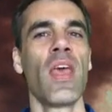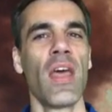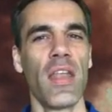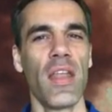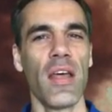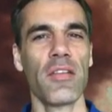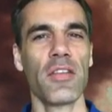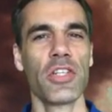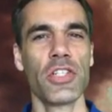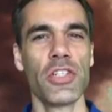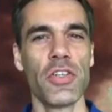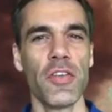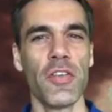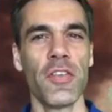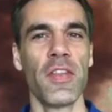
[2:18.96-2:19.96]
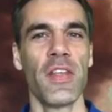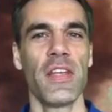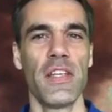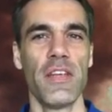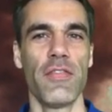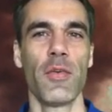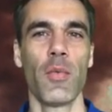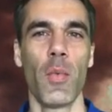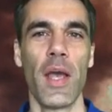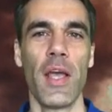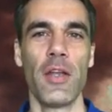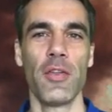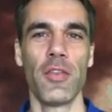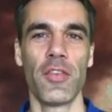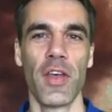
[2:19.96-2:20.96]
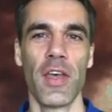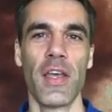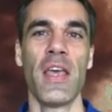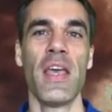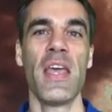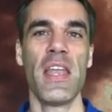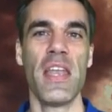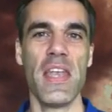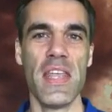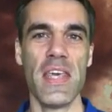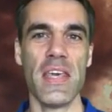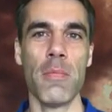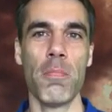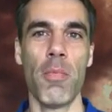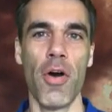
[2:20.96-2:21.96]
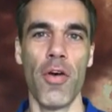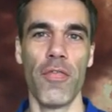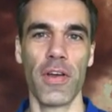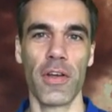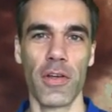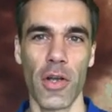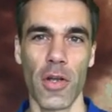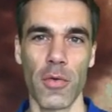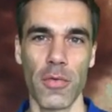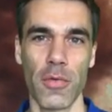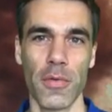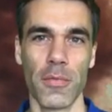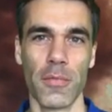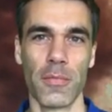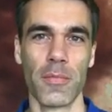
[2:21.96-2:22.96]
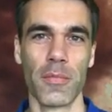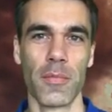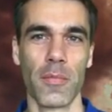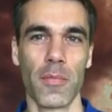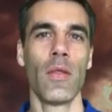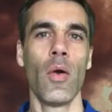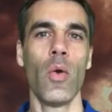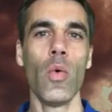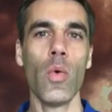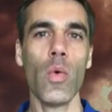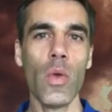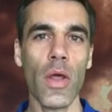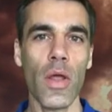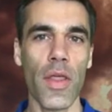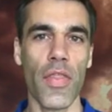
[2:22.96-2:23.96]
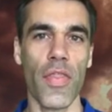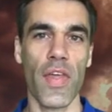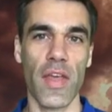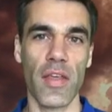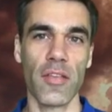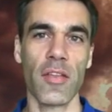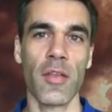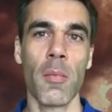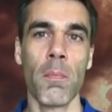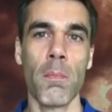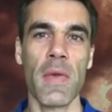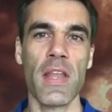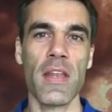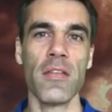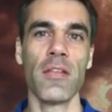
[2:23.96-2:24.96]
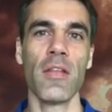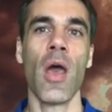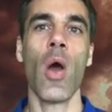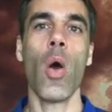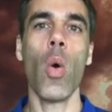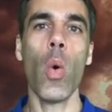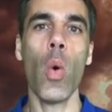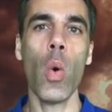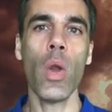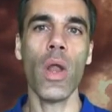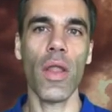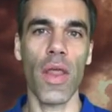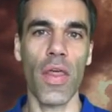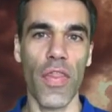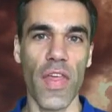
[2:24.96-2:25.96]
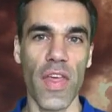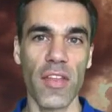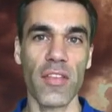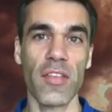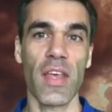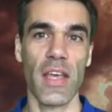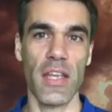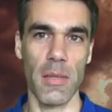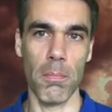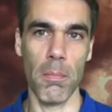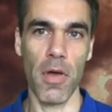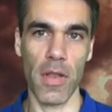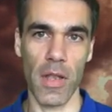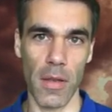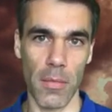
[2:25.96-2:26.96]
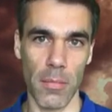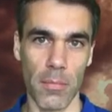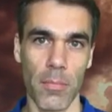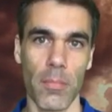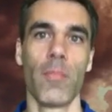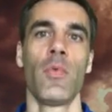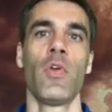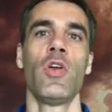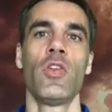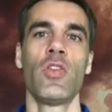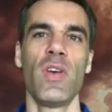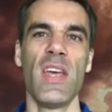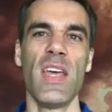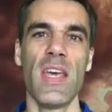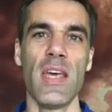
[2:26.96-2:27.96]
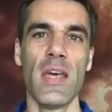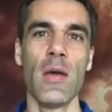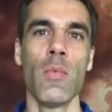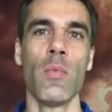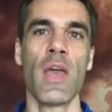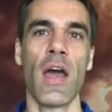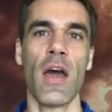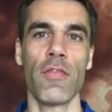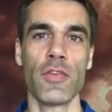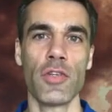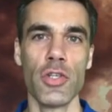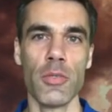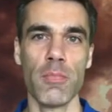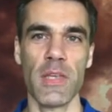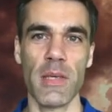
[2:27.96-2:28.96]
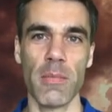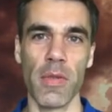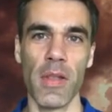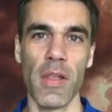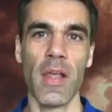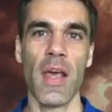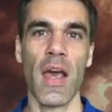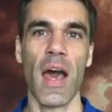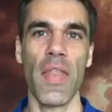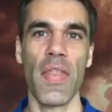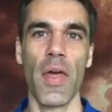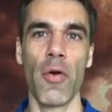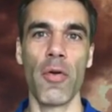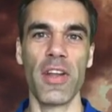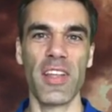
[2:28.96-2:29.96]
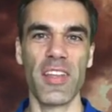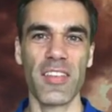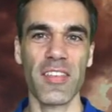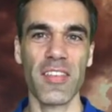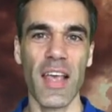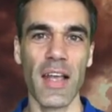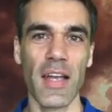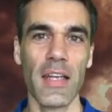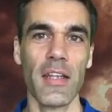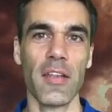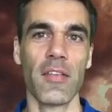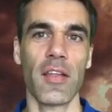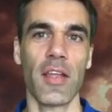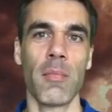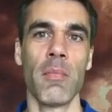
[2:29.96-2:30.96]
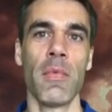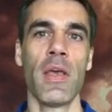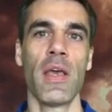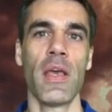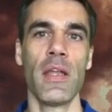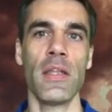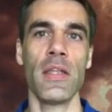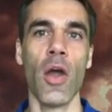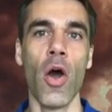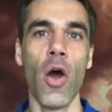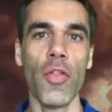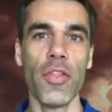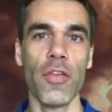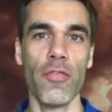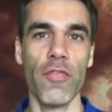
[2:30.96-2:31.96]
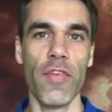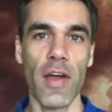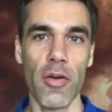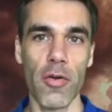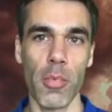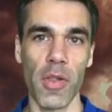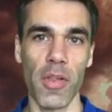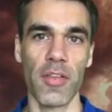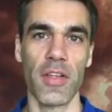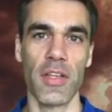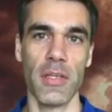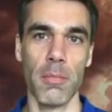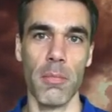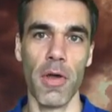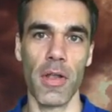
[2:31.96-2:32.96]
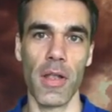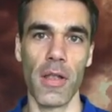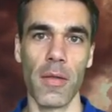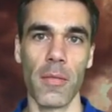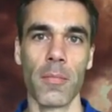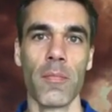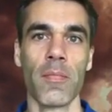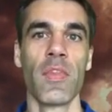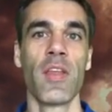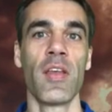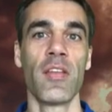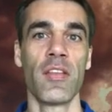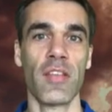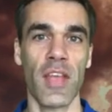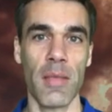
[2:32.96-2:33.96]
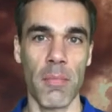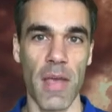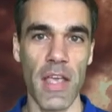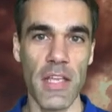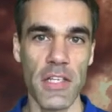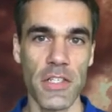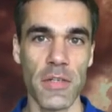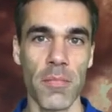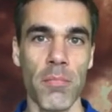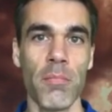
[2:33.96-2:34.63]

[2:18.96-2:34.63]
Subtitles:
That's just a different way to say near-perfect clone. All other things means all other things in the model. So here we have two people and they are exactly the same in the other variables in the model. Same age,